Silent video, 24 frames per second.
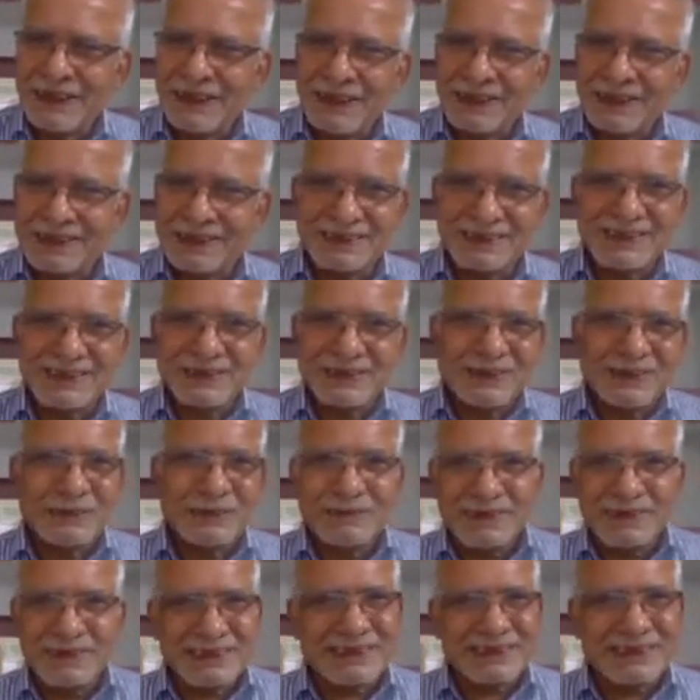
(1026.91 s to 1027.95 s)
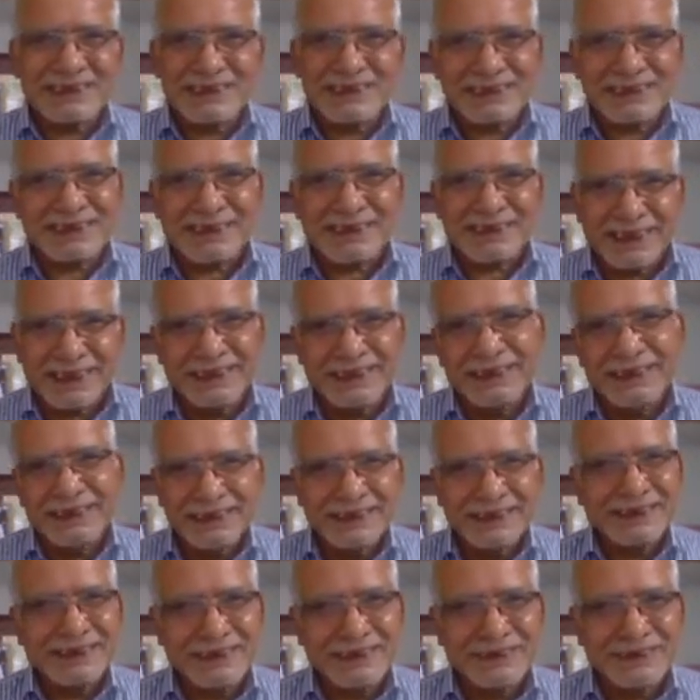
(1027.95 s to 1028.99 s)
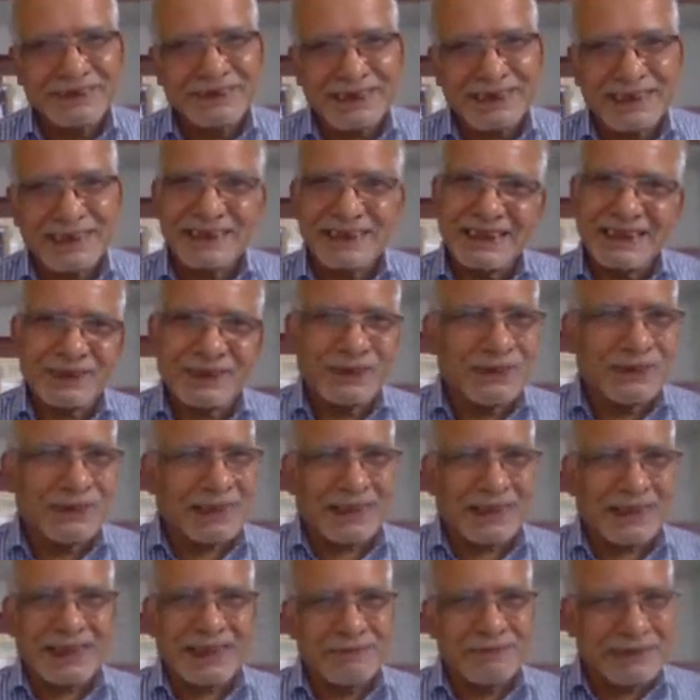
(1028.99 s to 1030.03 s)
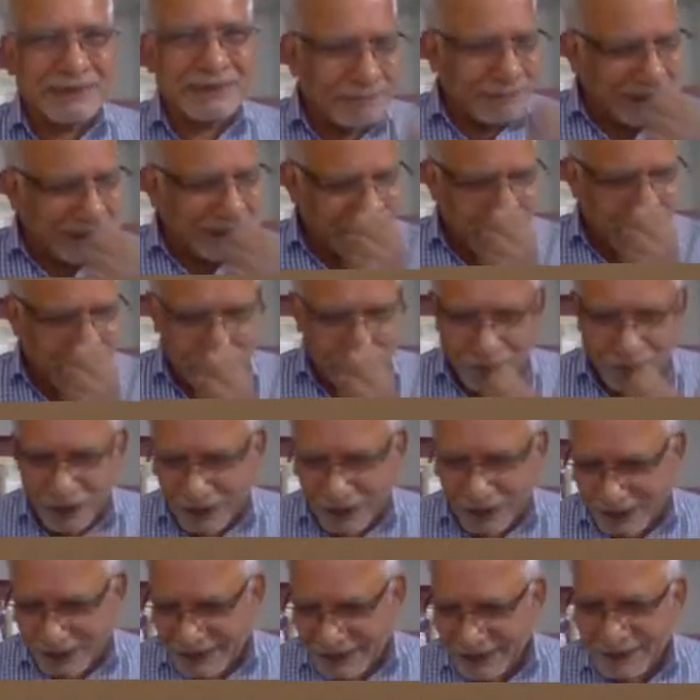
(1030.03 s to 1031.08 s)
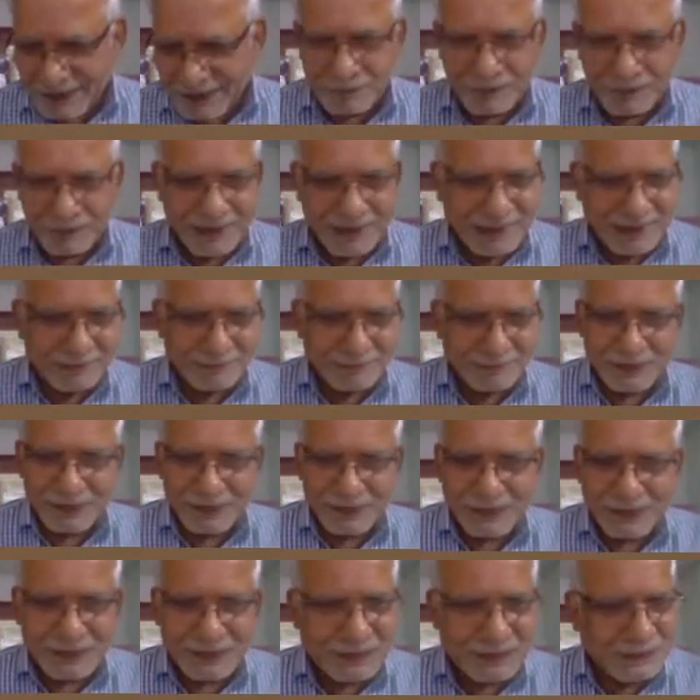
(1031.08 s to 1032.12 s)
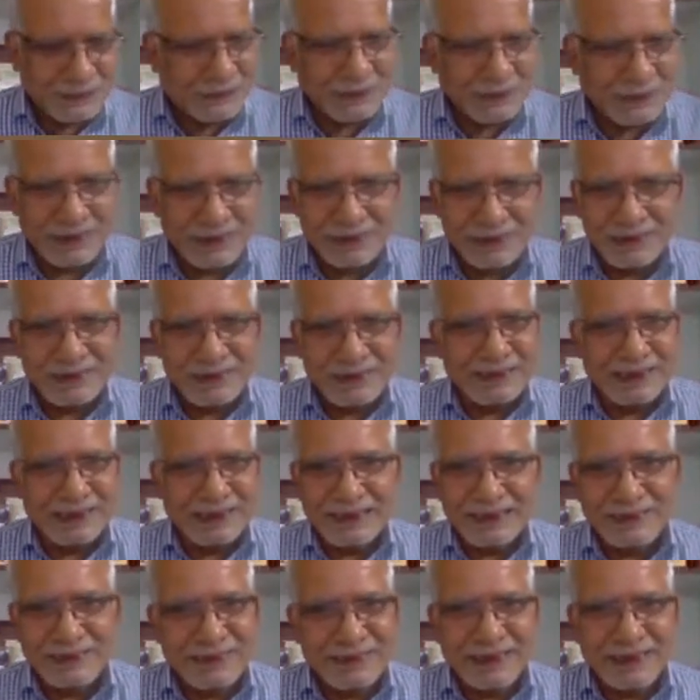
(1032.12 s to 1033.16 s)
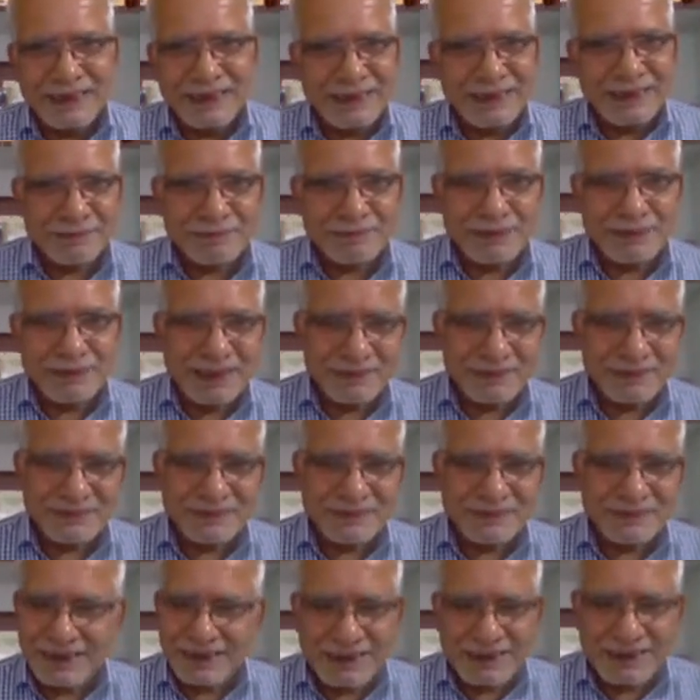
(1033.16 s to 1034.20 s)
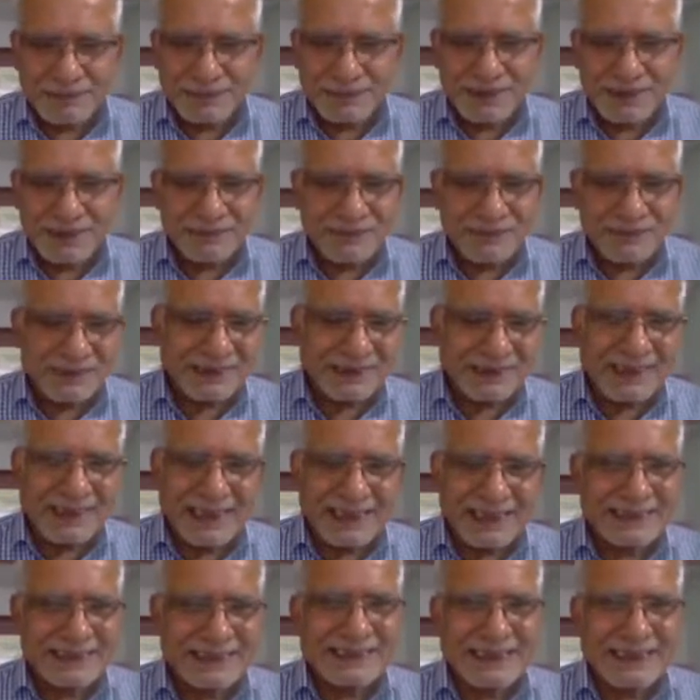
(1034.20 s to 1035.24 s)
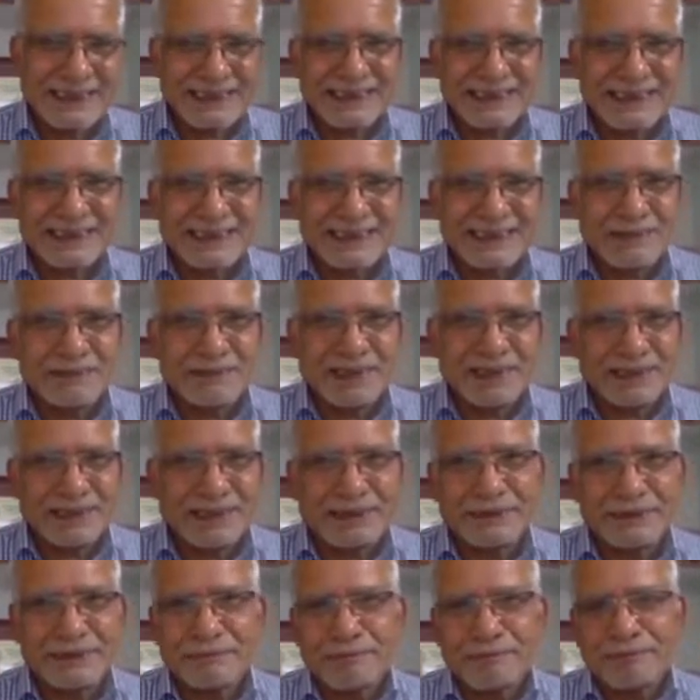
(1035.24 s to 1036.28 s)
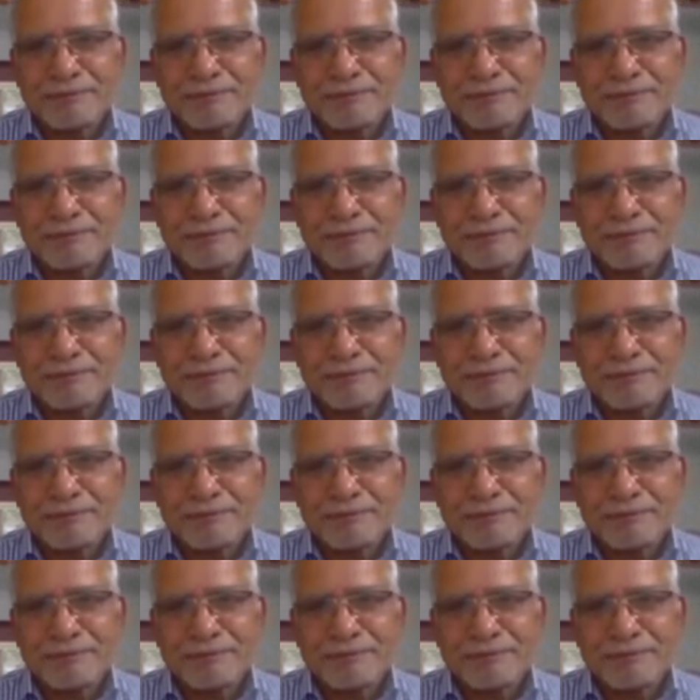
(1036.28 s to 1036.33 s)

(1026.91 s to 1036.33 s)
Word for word: Or is it going to be just a style that you say that, oh, Kalam is my role model, but I'm going to do uh, anyway, apply, uh, appear for the ICS examination.